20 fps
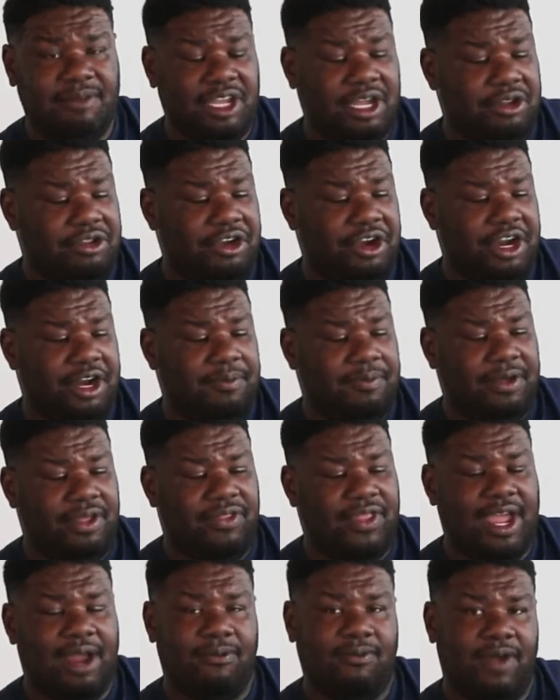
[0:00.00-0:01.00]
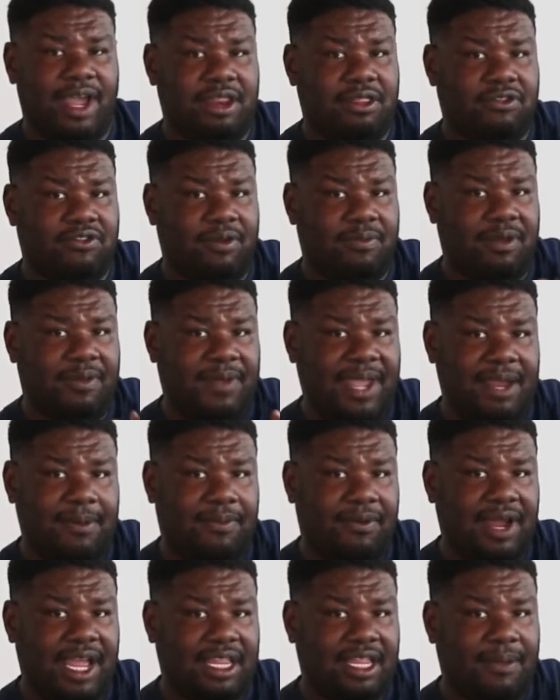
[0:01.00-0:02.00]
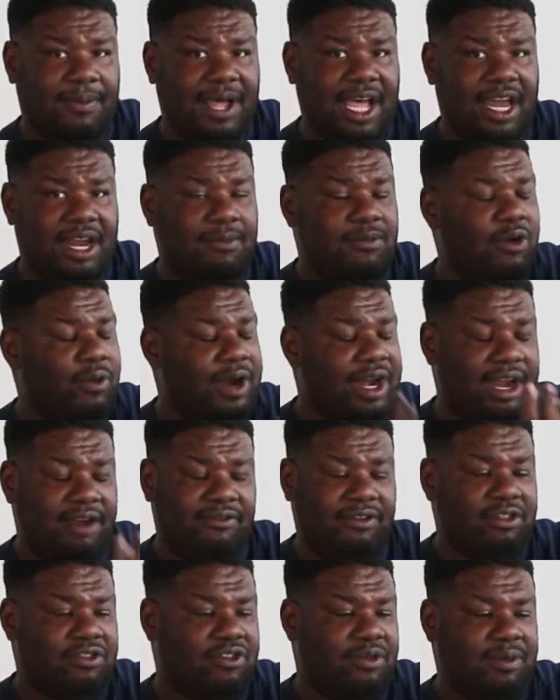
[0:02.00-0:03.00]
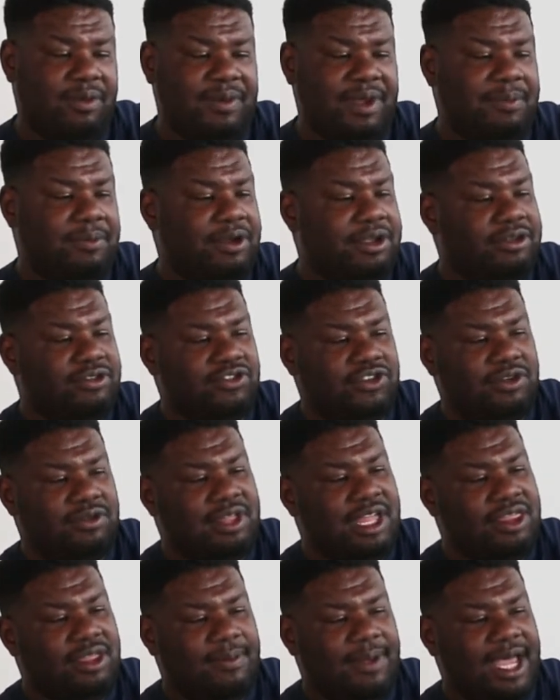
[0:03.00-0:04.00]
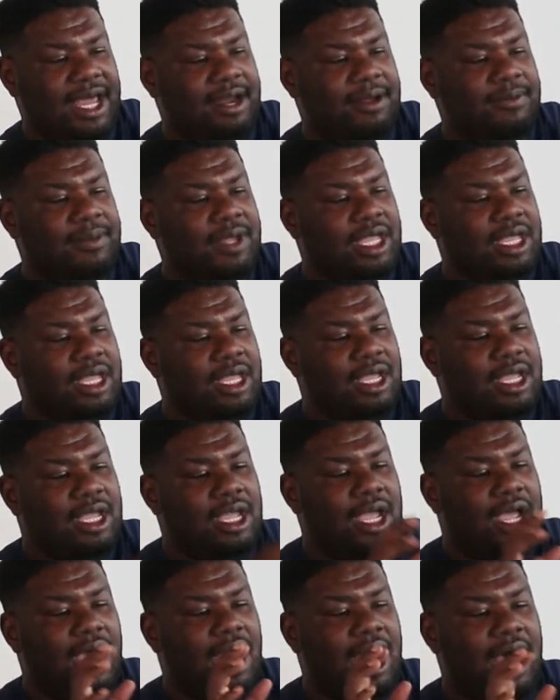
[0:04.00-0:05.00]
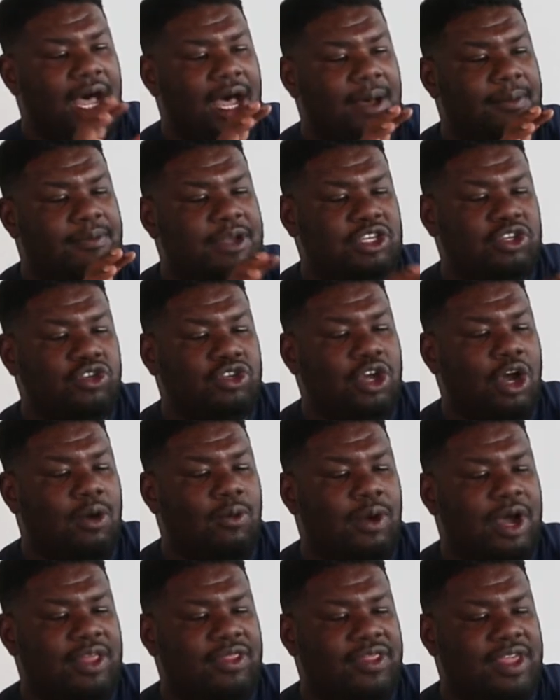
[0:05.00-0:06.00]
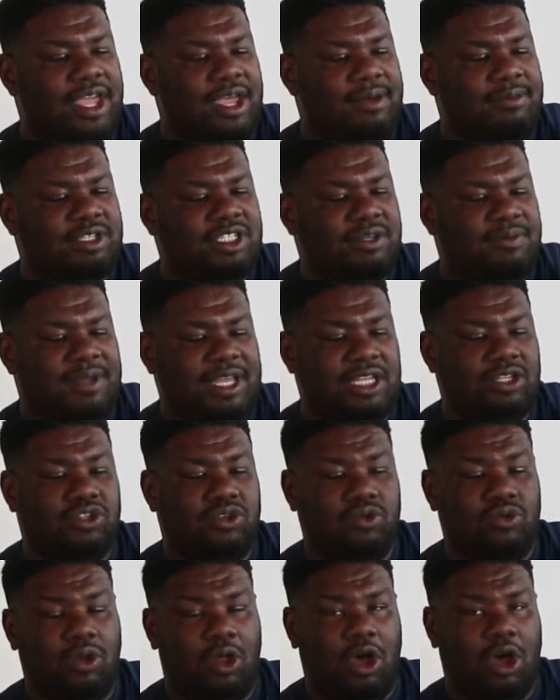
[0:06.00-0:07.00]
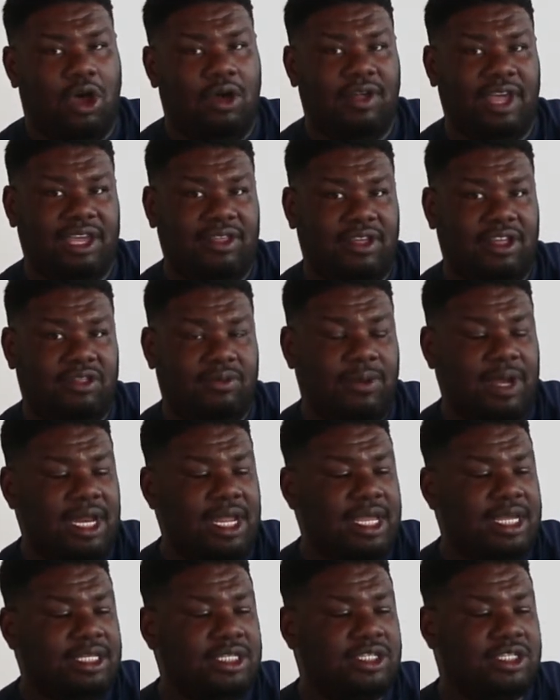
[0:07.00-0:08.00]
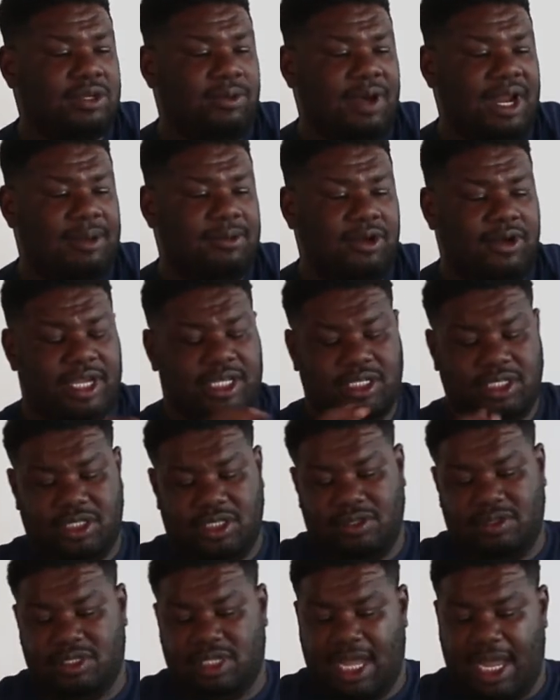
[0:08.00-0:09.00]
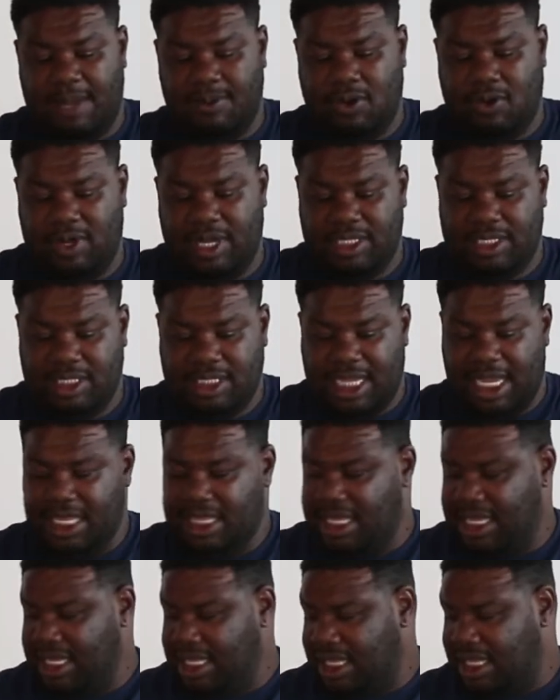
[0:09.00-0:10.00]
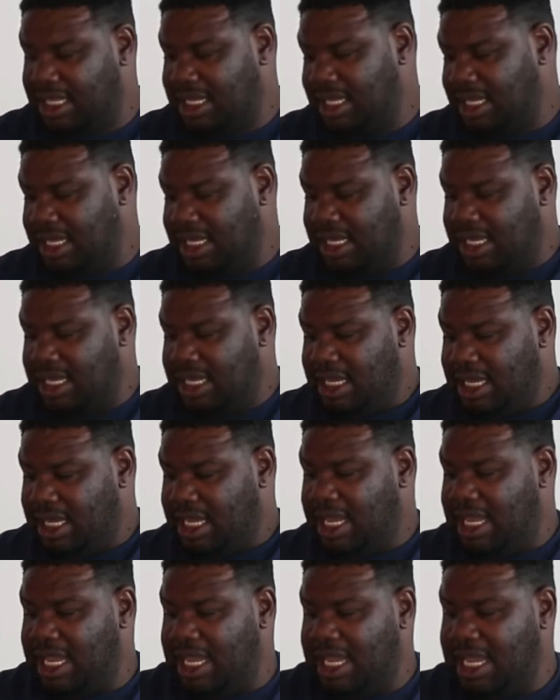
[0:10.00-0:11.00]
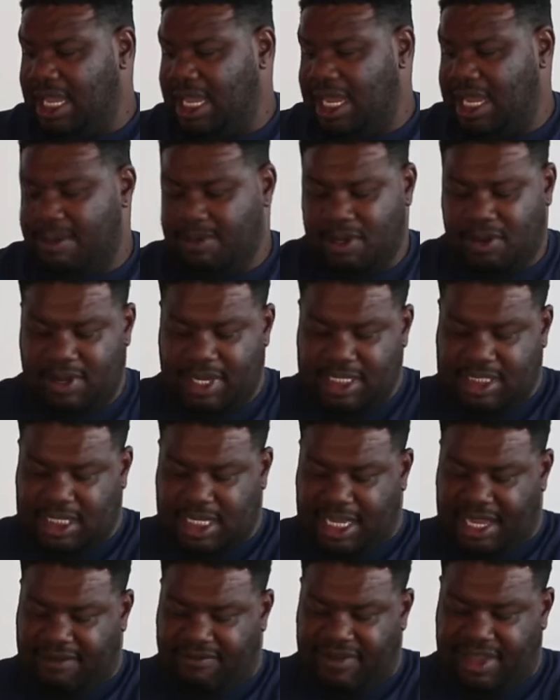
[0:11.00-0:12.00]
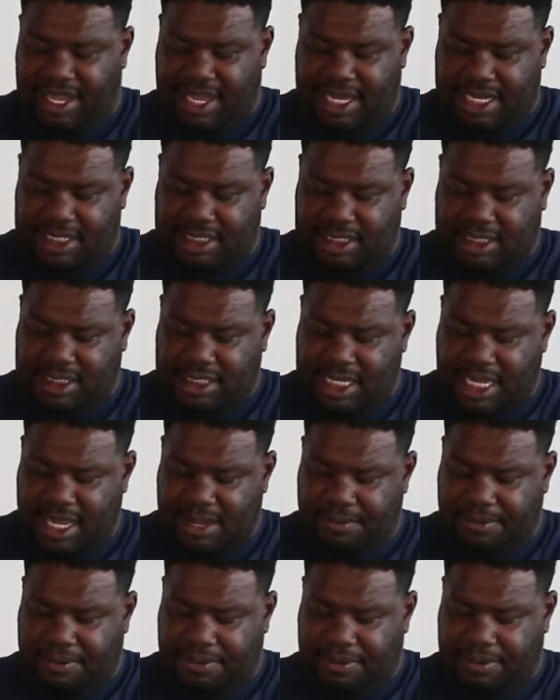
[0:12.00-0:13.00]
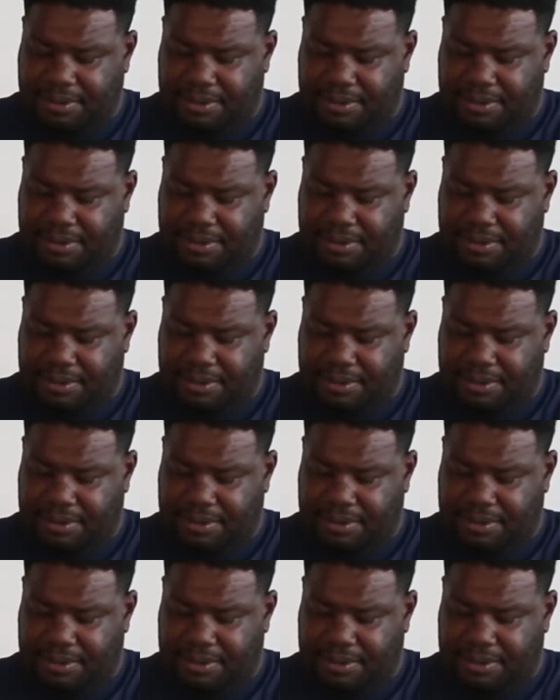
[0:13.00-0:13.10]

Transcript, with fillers: because you're going to put that red strip of paper at the bottom or whatever strip of paper you choose at the bottom. Um, but you don't want them to be too long like this one is. So what I'm going to do is I'm going to take this and I'm going to give it a snip.